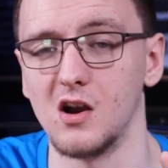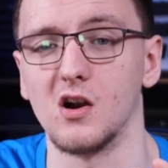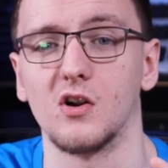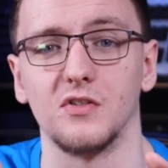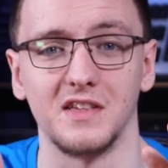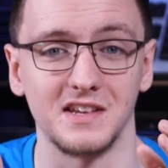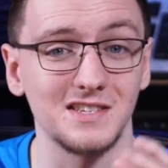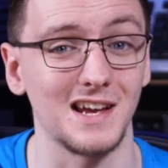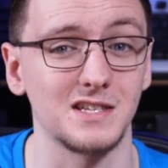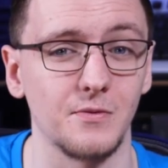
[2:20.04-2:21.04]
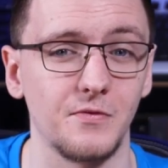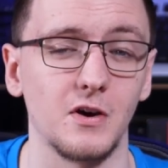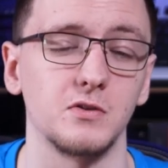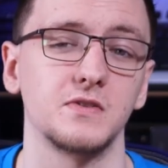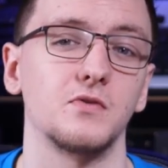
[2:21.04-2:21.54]
are the setup
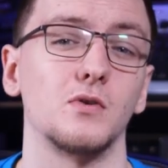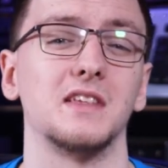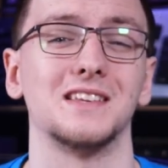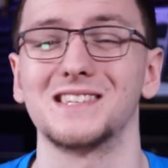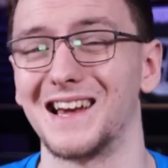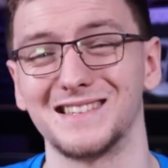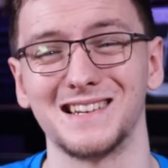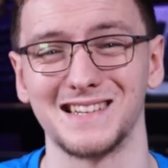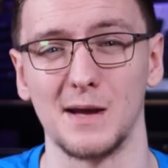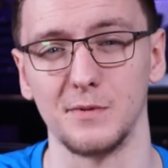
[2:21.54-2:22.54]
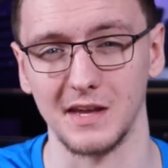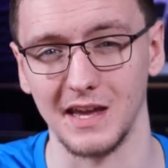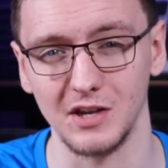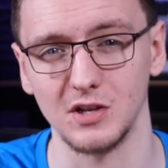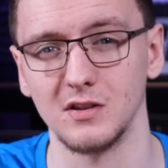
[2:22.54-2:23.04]
files for the settings
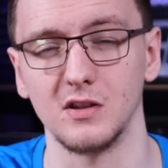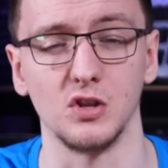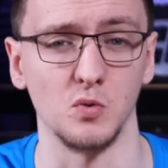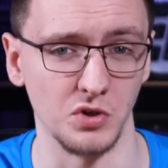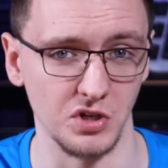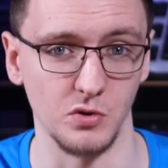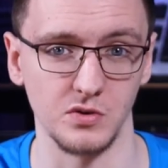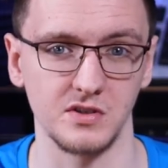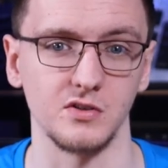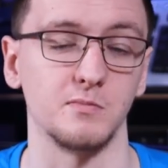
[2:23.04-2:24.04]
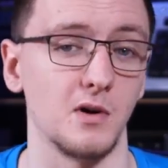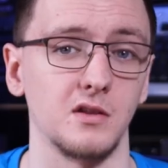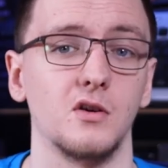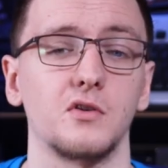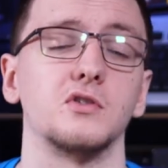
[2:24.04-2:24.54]
application that you would use to
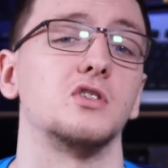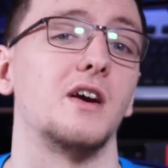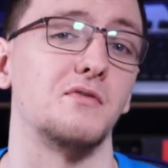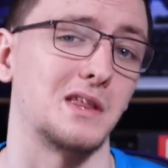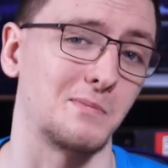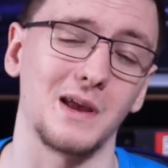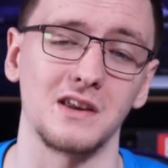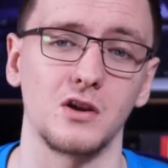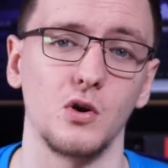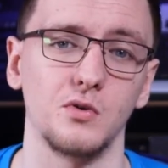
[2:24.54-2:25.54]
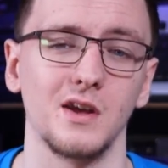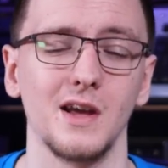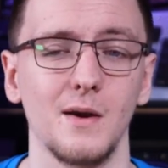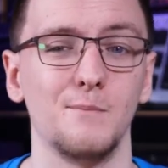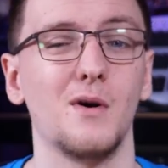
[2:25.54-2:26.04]
unlock the drive with a pin code,
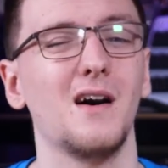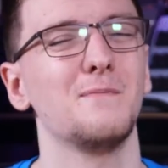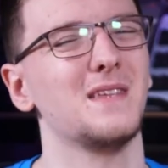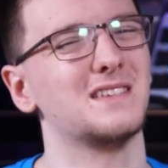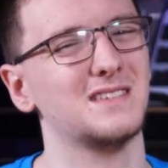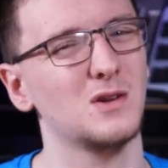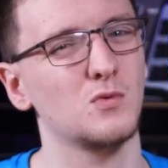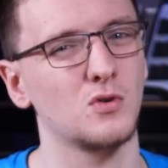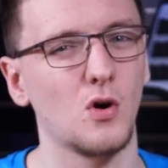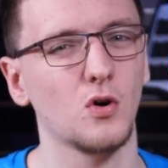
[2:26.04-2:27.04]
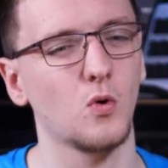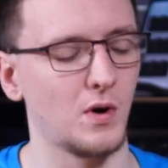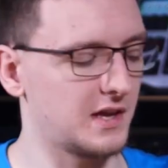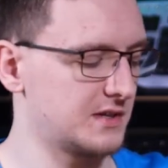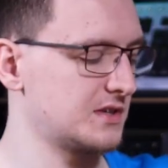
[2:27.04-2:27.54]
but it's still not
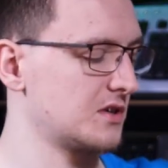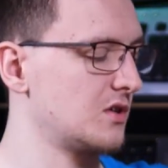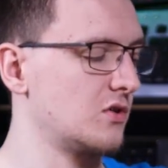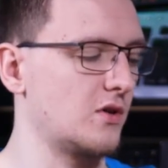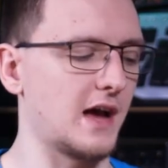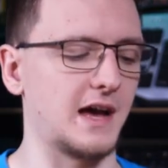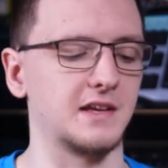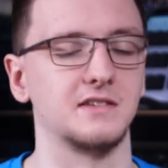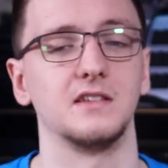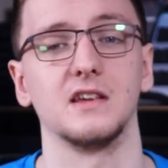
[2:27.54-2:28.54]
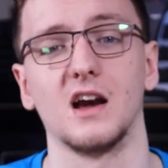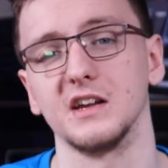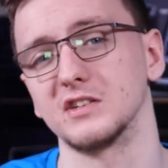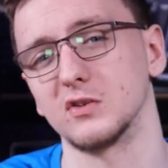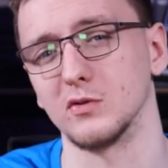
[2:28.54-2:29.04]
quite as secure as the
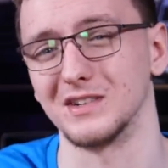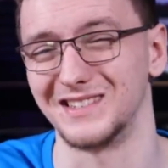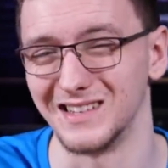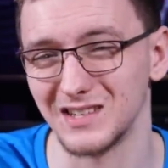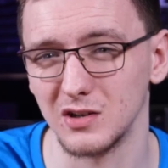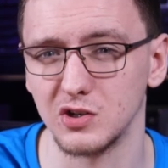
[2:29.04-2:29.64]
iStorage disk